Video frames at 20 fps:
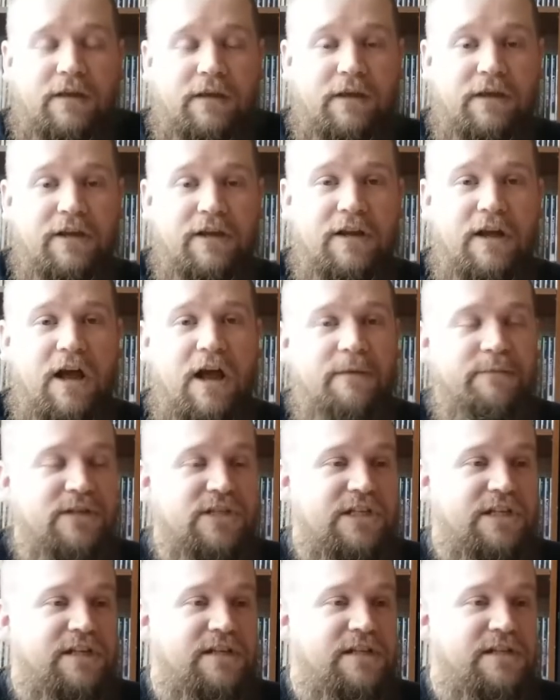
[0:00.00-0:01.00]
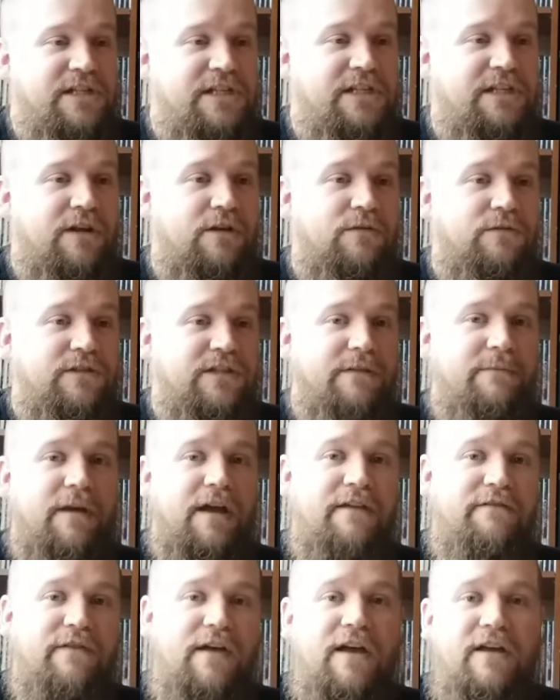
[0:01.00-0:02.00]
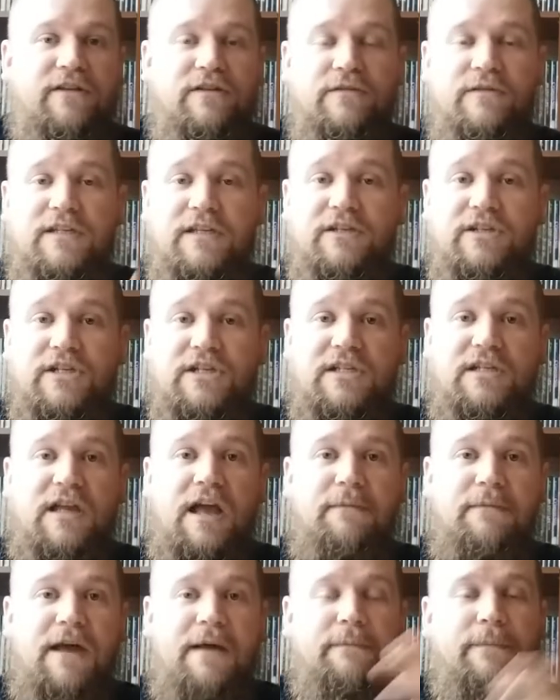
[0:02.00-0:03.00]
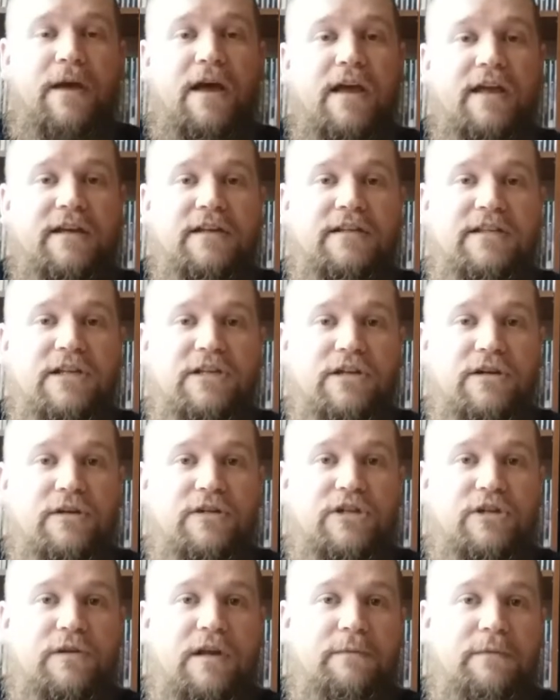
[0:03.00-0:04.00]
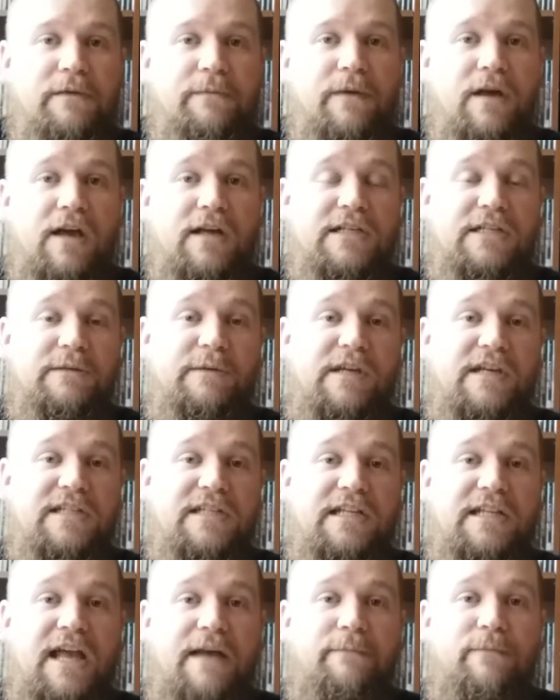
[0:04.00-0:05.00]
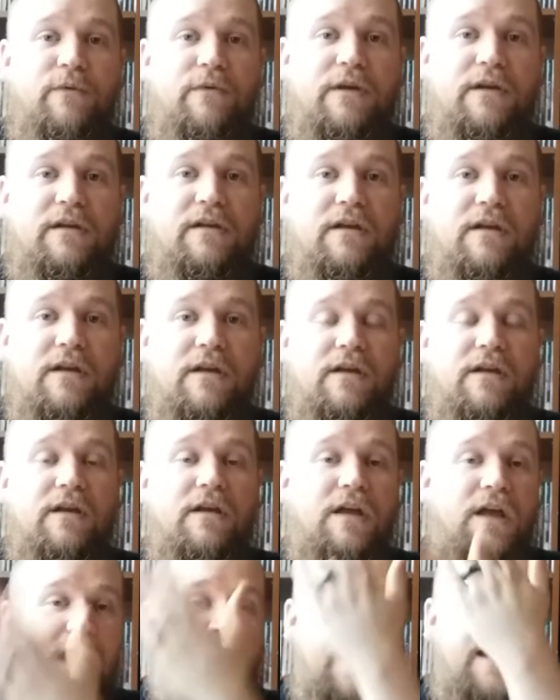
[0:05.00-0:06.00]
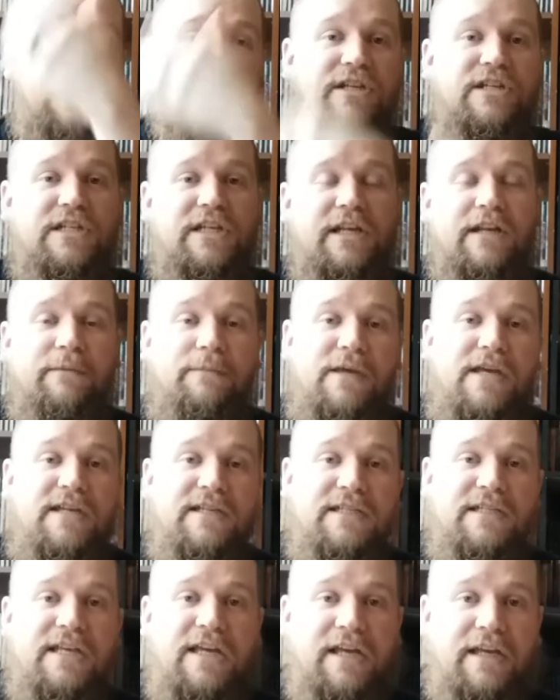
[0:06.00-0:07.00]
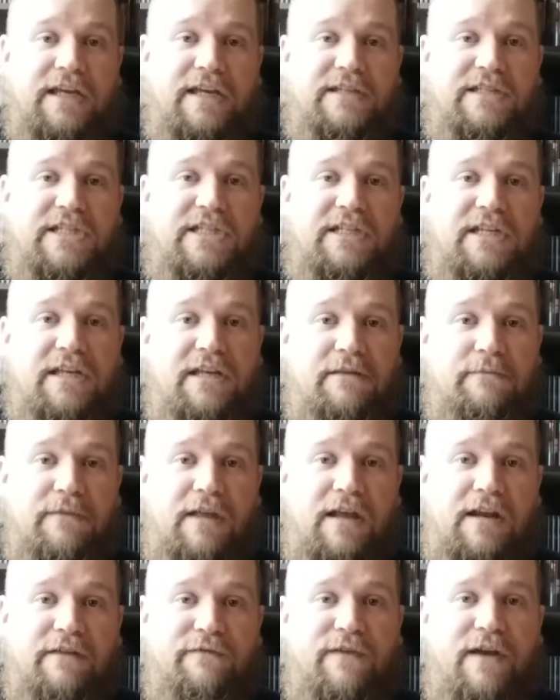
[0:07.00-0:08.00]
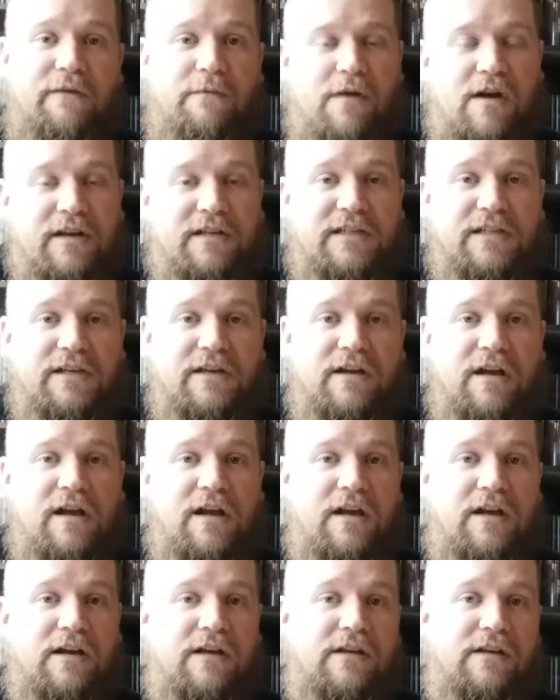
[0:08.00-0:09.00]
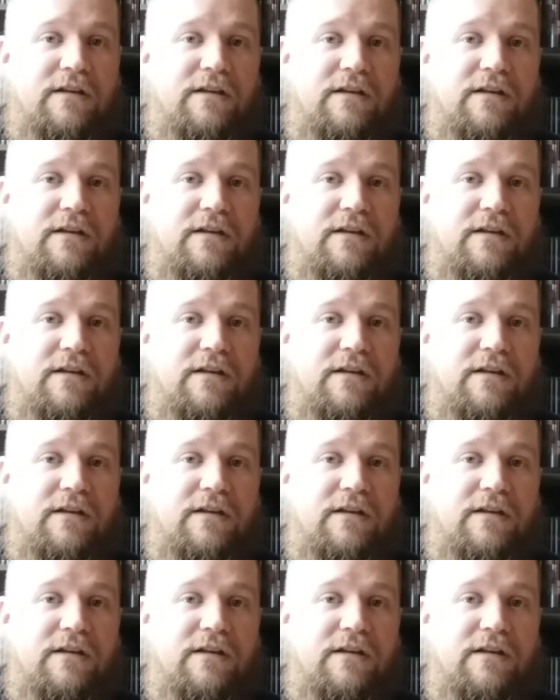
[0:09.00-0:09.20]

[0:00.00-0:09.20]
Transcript: you know, I'm just going to hold to my values and just, I'm not buying a digital streaming box because at that point, I could just get a PC and get Steam then if I want to, uh,